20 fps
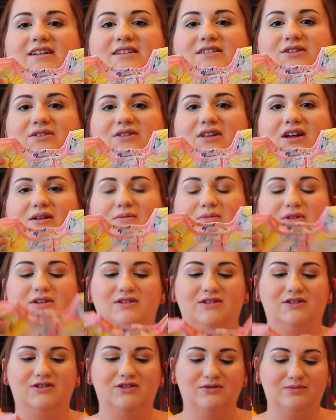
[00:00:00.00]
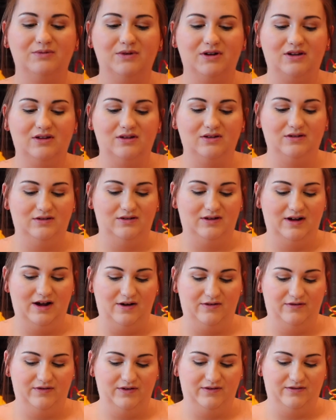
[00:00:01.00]
And so that'll be a super cute little
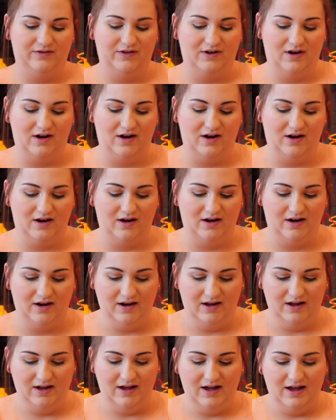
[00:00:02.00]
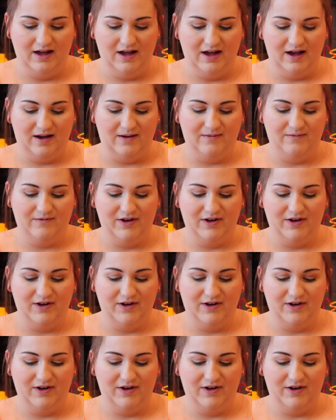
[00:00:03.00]
outfit for her. I'm